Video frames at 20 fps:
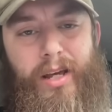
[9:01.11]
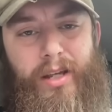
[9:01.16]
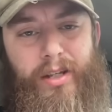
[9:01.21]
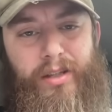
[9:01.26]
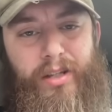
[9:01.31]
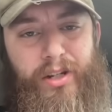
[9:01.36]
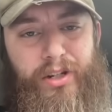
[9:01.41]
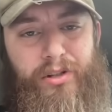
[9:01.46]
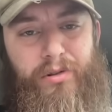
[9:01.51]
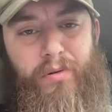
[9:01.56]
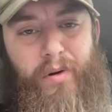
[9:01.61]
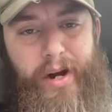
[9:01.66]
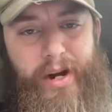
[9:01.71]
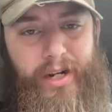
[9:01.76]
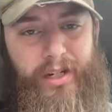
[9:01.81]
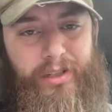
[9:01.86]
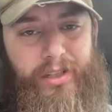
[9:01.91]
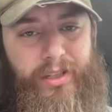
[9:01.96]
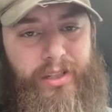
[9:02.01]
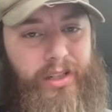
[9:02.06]
the
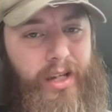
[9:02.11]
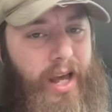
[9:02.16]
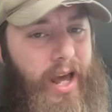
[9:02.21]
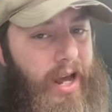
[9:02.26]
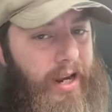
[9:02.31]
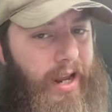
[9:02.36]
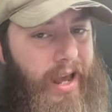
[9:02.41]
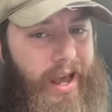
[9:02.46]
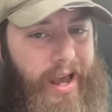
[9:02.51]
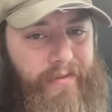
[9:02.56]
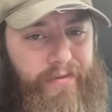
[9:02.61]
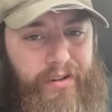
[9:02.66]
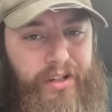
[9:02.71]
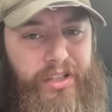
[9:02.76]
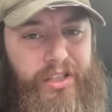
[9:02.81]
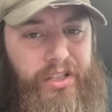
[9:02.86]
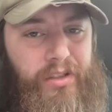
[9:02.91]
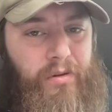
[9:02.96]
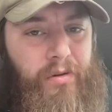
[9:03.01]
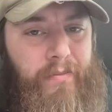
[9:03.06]
cranes at every
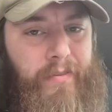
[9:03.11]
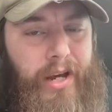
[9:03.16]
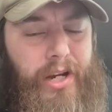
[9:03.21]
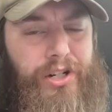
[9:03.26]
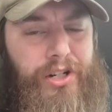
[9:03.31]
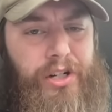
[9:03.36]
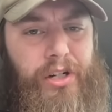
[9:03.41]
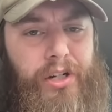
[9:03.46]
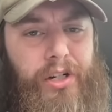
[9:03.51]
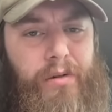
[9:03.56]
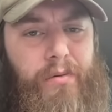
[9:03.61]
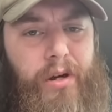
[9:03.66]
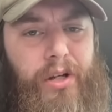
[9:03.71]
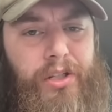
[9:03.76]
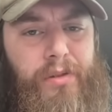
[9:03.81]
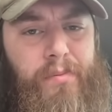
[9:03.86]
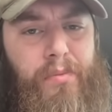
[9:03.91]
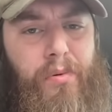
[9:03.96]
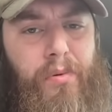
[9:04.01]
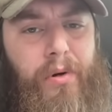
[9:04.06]
single major
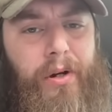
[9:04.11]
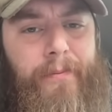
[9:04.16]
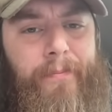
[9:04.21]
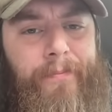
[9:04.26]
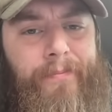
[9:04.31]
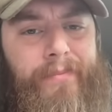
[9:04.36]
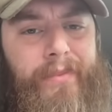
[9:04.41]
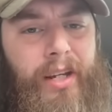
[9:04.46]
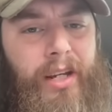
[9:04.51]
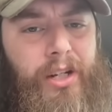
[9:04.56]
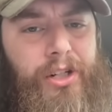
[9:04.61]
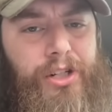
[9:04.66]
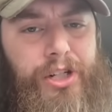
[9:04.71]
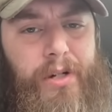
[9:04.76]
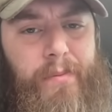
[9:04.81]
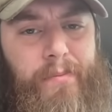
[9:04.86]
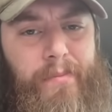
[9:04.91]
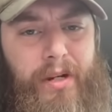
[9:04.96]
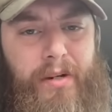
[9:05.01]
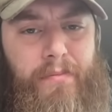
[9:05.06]
US port,
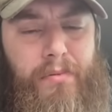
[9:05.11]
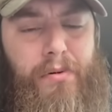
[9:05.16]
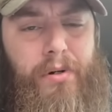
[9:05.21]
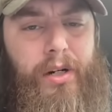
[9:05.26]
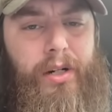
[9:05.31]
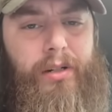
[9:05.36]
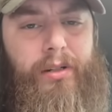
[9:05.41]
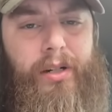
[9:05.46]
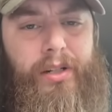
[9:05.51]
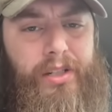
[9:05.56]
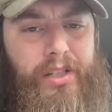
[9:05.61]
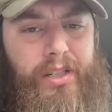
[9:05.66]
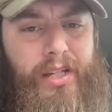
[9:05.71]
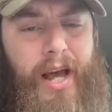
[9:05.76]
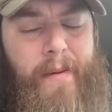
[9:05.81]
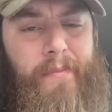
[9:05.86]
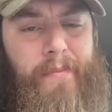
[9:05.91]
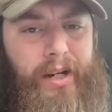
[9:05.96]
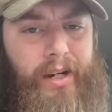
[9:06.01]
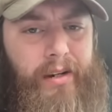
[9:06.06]
shipping port. This is
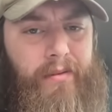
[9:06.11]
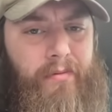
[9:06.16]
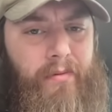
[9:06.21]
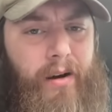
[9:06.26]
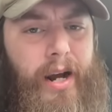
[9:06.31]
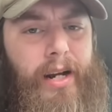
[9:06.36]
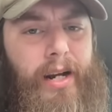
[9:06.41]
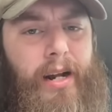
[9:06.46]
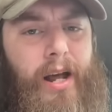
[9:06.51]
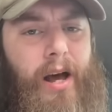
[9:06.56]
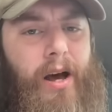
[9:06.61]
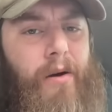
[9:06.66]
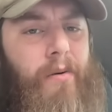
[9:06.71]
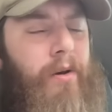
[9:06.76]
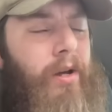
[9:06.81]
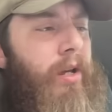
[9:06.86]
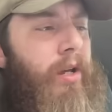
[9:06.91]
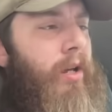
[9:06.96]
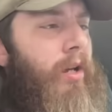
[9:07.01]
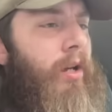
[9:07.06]
happening right now.
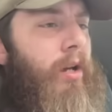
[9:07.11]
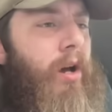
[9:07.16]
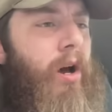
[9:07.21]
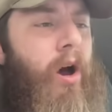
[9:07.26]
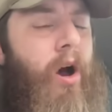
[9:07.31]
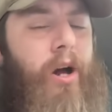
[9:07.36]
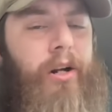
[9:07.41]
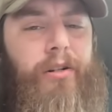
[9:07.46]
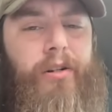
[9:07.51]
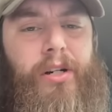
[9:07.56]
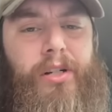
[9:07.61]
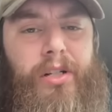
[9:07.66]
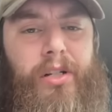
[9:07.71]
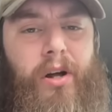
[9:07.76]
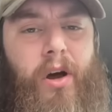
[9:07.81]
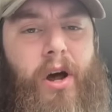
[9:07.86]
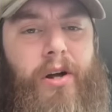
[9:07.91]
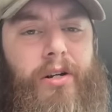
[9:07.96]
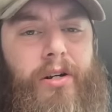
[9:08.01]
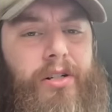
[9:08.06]
Hundreds and
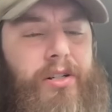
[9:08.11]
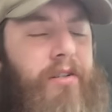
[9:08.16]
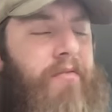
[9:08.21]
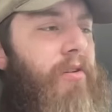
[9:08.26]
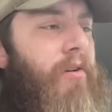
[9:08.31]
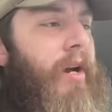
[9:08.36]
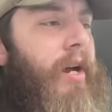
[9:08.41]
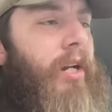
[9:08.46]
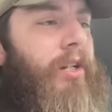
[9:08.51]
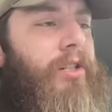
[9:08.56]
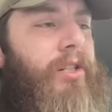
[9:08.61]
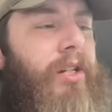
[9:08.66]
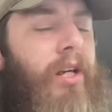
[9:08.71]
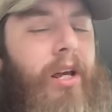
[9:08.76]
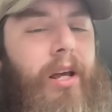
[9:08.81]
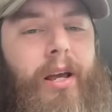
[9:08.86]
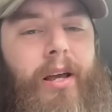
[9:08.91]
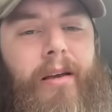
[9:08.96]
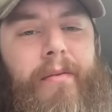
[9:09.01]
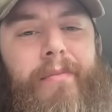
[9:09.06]
hundreds of cranes
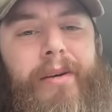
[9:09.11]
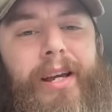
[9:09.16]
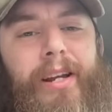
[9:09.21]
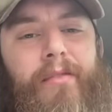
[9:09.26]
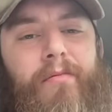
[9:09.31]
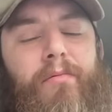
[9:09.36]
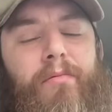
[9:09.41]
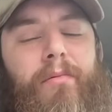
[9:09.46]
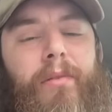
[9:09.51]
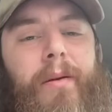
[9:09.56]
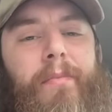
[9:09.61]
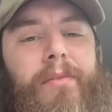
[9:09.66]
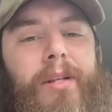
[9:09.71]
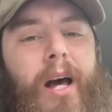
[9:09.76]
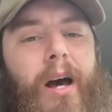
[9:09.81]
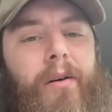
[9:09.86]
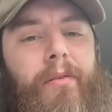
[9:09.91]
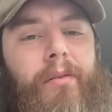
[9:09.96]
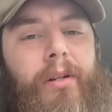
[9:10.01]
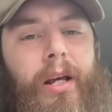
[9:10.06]
being ripped
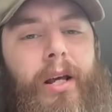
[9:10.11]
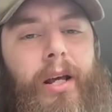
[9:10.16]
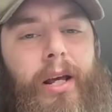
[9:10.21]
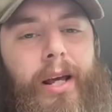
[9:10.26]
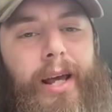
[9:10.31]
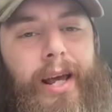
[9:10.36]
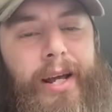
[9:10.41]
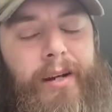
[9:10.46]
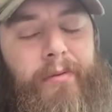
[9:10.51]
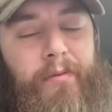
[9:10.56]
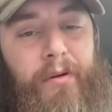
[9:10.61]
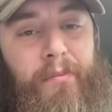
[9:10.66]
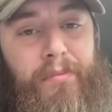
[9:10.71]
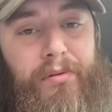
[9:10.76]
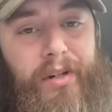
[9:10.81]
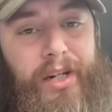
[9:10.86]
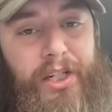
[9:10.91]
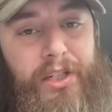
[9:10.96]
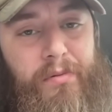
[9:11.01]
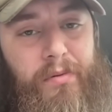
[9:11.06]
out and
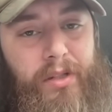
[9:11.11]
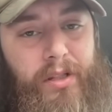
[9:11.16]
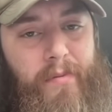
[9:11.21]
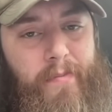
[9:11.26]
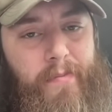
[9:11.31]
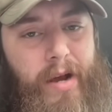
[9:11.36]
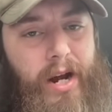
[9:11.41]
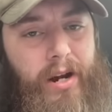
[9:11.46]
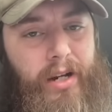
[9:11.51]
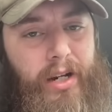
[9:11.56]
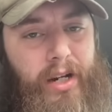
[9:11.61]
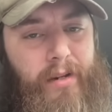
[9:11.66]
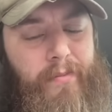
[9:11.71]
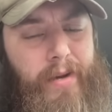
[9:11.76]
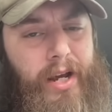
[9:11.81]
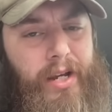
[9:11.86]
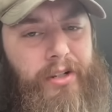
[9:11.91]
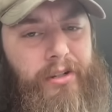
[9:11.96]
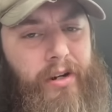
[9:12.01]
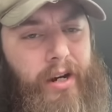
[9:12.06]
replaced with American
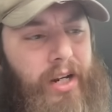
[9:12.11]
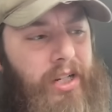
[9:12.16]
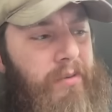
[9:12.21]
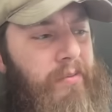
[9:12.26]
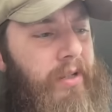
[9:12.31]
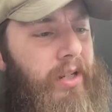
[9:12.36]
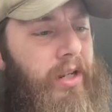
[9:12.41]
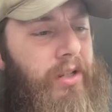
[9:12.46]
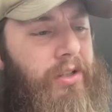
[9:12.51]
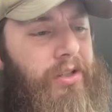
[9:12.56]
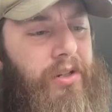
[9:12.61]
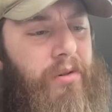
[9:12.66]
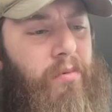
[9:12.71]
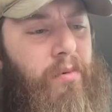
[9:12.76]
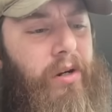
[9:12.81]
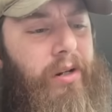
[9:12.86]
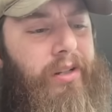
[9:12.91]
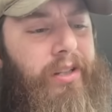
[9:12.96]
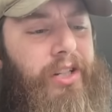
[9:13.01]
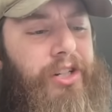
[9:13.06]
made cranes because they're
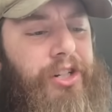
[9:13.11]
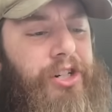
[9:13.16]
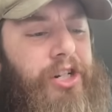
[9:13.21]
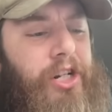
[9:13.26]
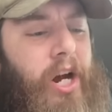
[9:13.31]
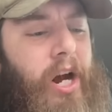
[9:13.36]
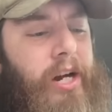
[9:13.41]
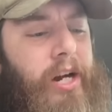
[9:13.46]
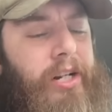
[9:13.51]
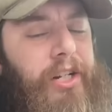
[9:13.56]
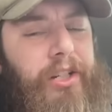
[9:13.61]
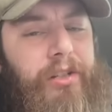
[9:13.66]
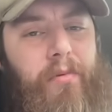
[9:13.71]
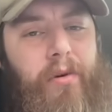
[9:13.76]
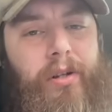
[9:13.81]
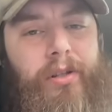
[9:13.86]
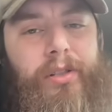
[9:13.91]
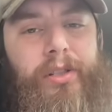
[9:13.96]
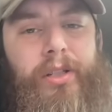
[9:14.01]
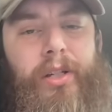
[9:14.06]
worried these Chinese
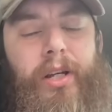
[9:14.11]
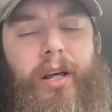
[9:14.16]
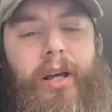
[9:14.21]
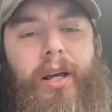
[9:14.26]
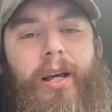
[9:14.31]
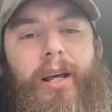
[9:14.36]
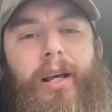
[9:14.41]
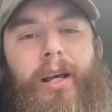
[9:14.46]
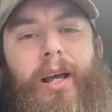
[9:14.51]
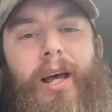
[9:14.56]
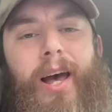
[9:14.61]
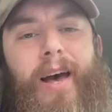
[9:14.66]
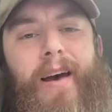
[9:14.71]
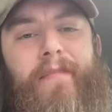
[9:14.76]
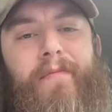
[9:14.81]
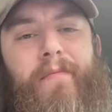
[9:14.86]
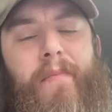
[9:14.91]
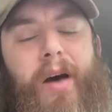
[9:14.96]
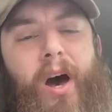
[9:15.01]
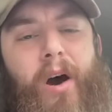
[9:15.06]
ones
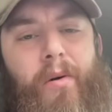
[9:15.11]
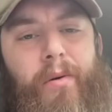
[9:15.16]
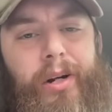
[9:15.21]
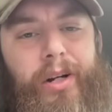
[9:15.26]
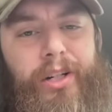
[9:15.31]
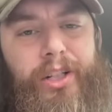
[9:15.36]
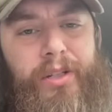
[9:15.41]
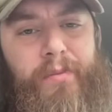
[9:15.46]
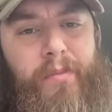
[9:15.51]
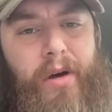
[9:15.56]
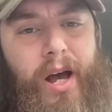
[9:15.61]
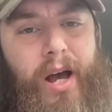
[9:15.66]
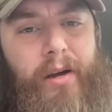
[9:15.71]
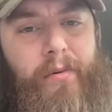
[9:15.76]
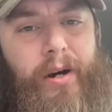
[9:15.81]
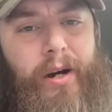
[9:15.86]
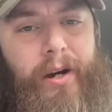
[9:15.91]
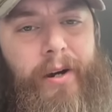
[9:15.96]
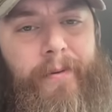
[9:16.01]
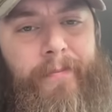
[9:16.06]
have malware,
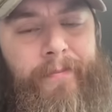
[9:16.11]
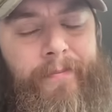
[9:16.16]
spyware,